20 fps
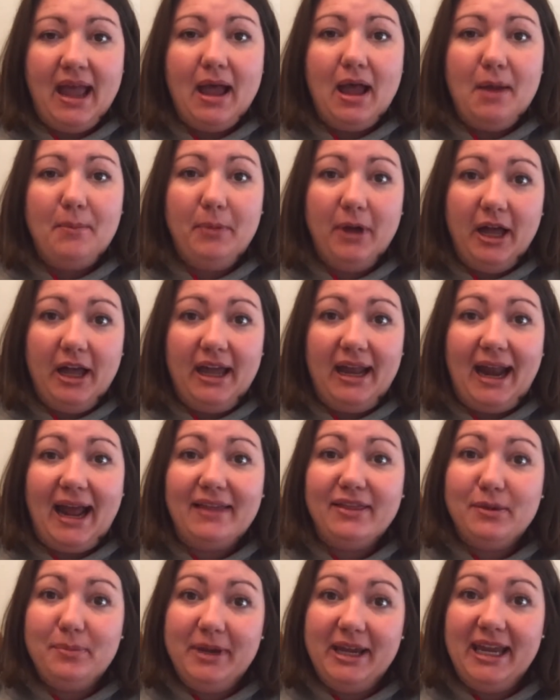But at the
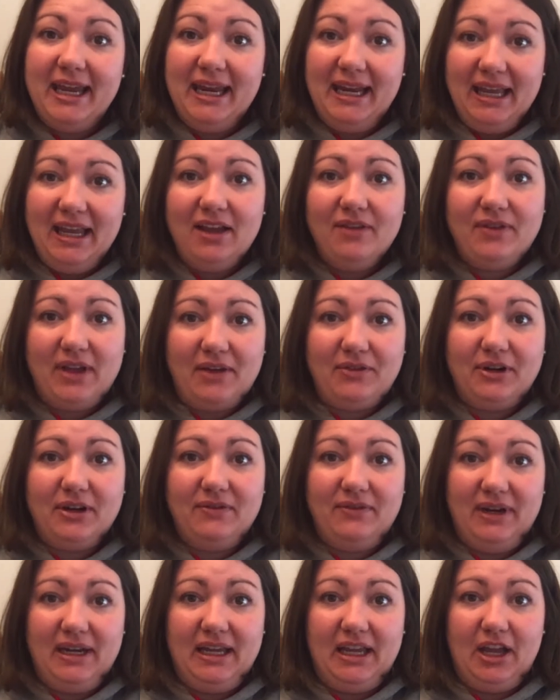beginning of every
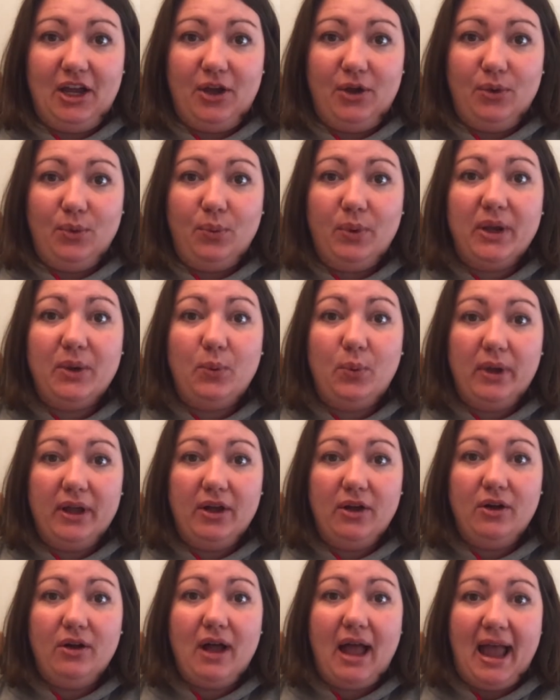video, we
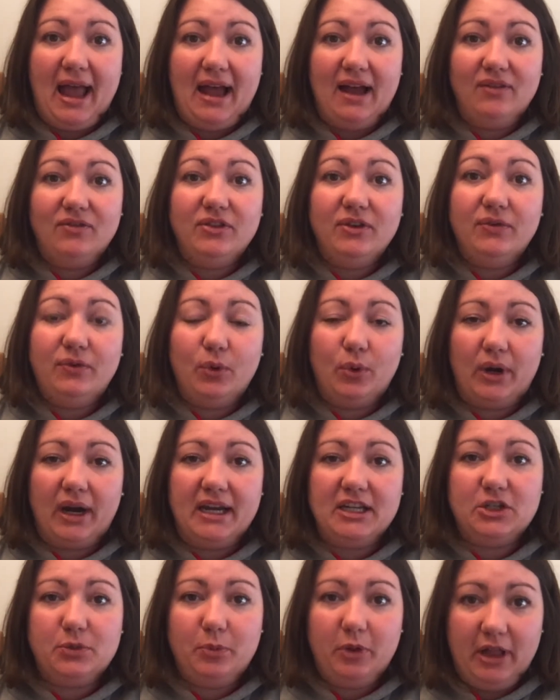will have the
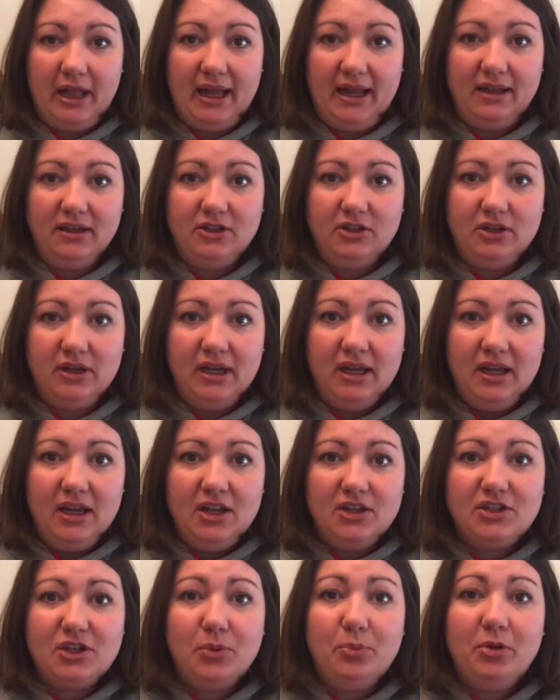4-H pledge.
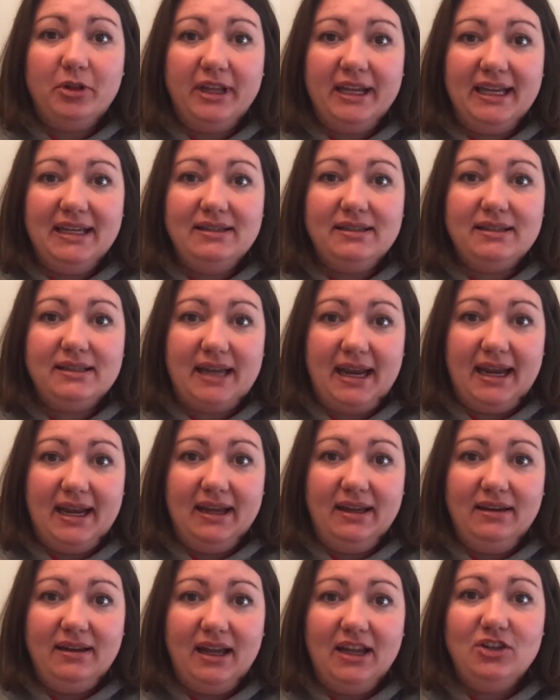So please
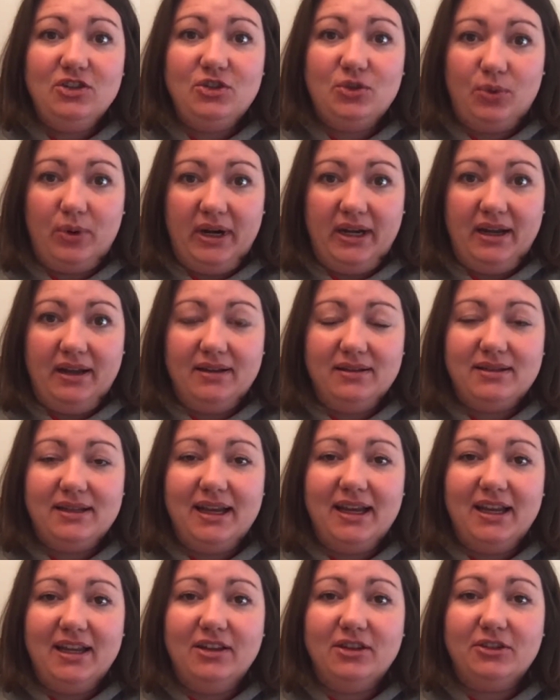stand and join us
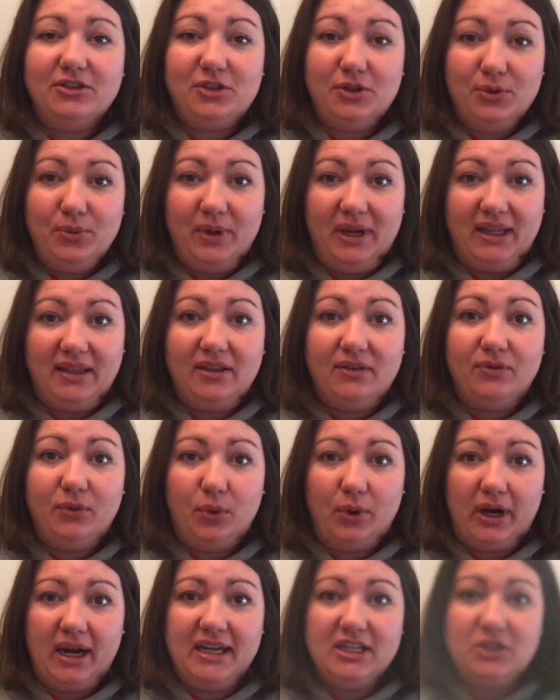in doing the
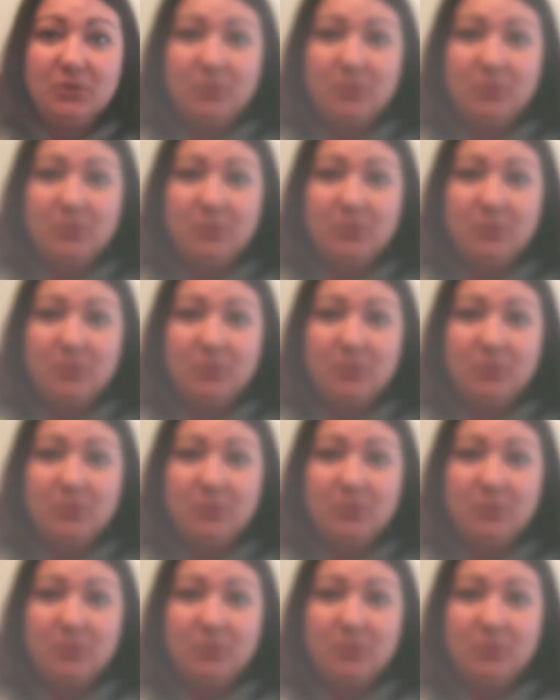4-H